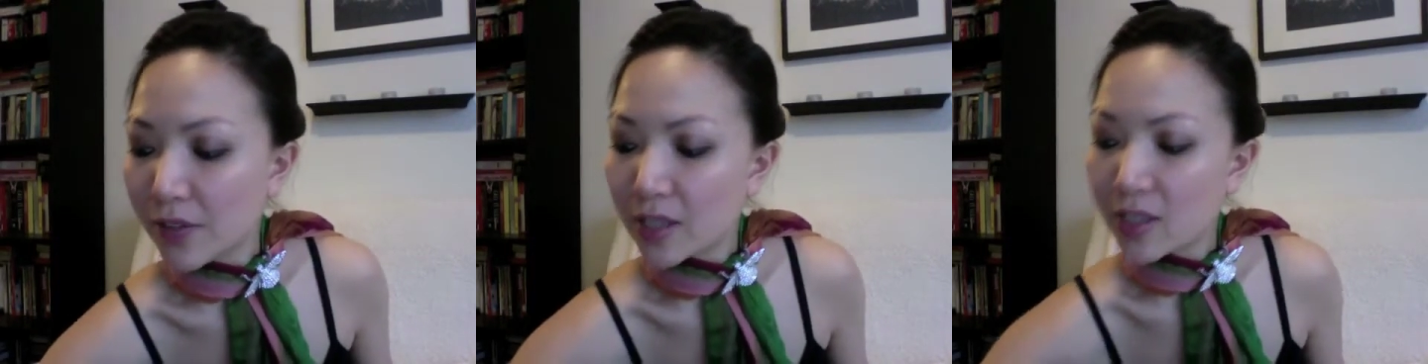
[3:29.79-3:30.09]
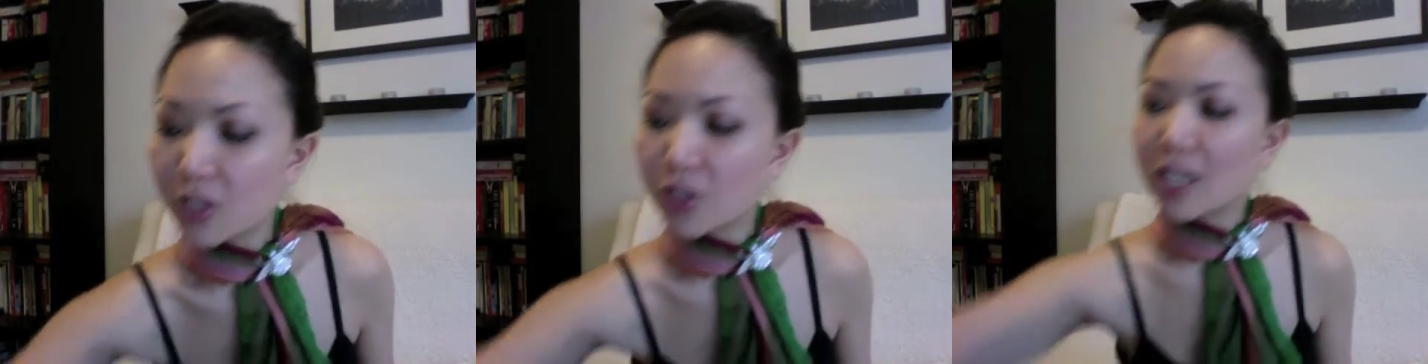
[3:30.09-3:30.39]

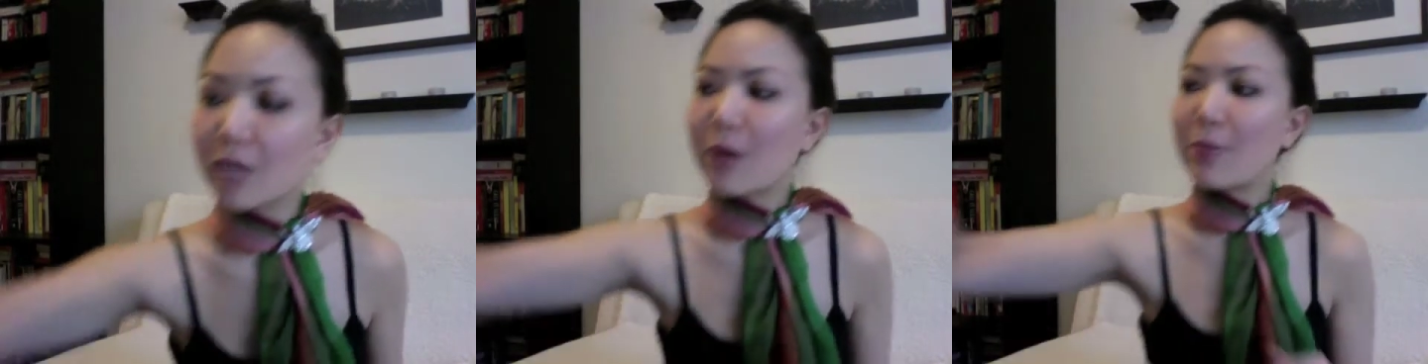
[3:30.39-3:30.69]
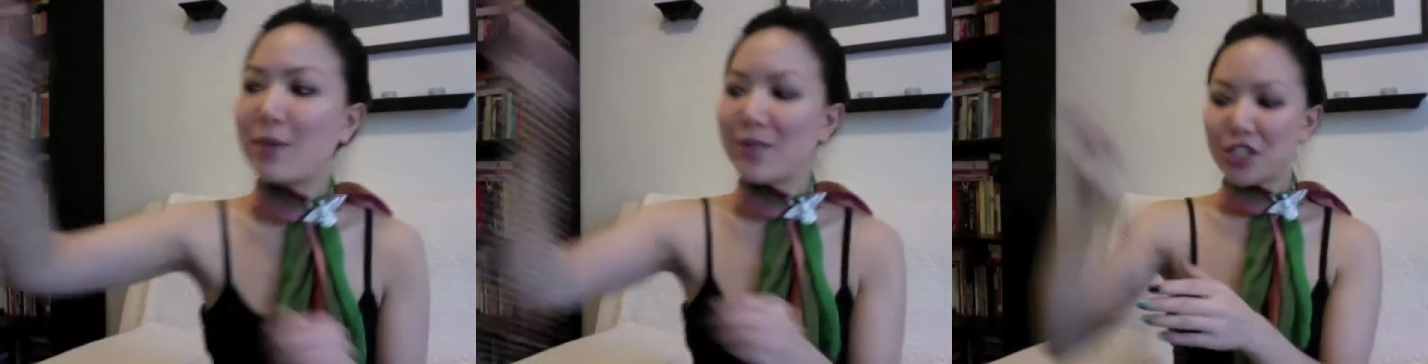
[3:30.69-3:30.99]
consider getting my
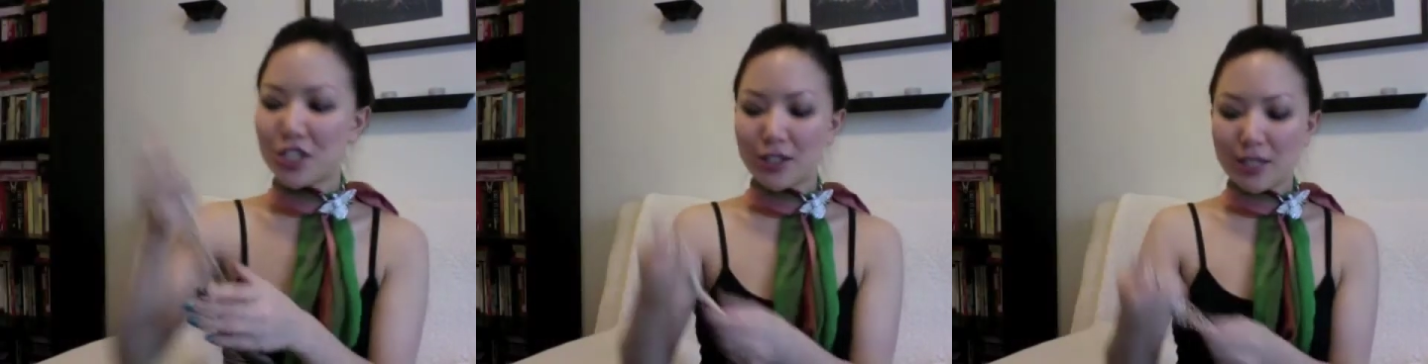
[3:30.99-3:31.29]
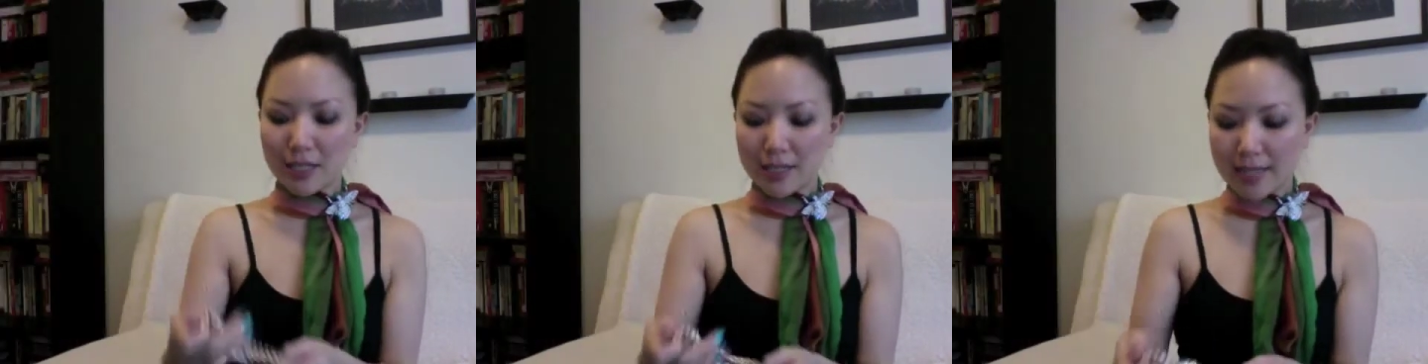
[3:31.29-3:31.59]
mom this year,
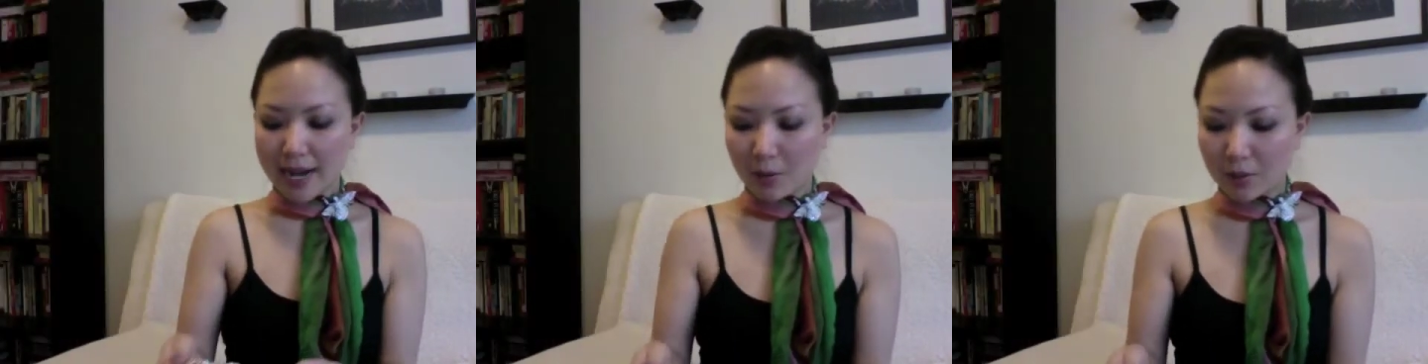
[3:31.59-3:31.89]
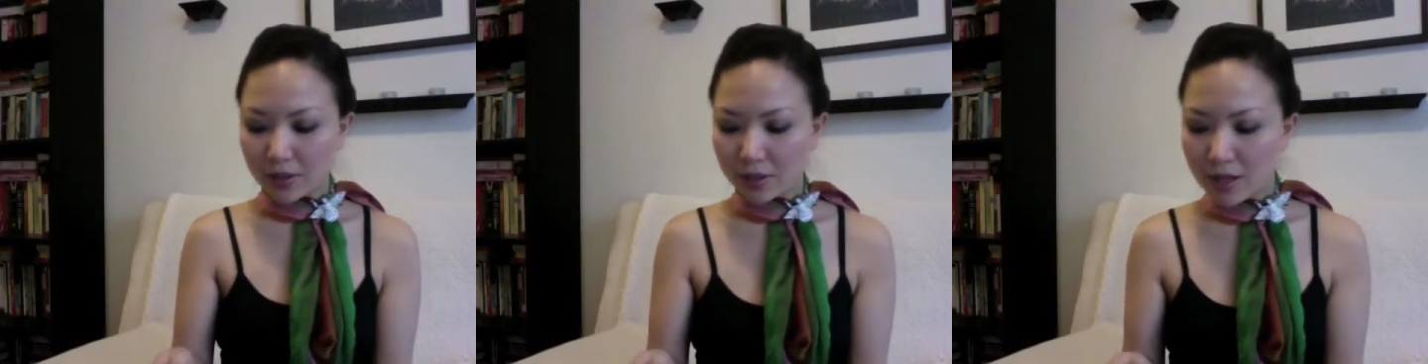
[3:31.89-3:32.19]
it's
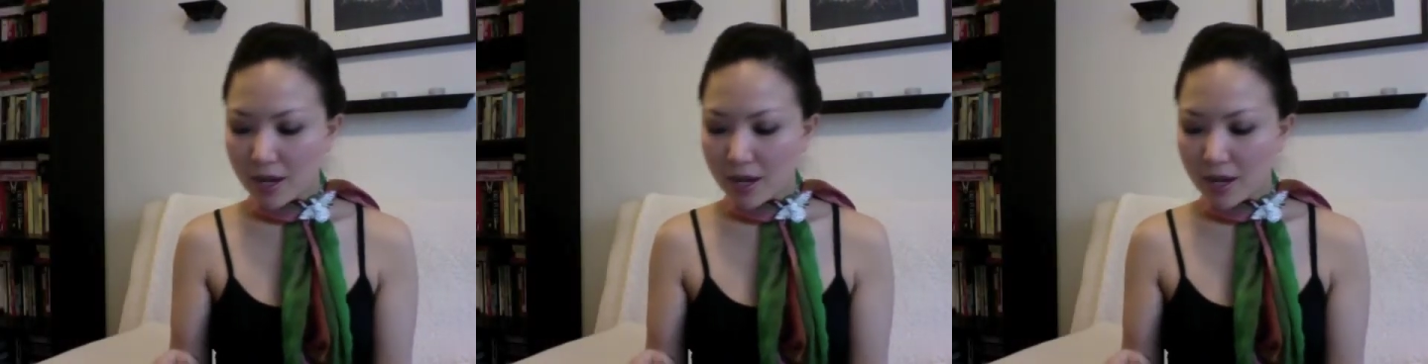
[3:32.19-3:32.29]
our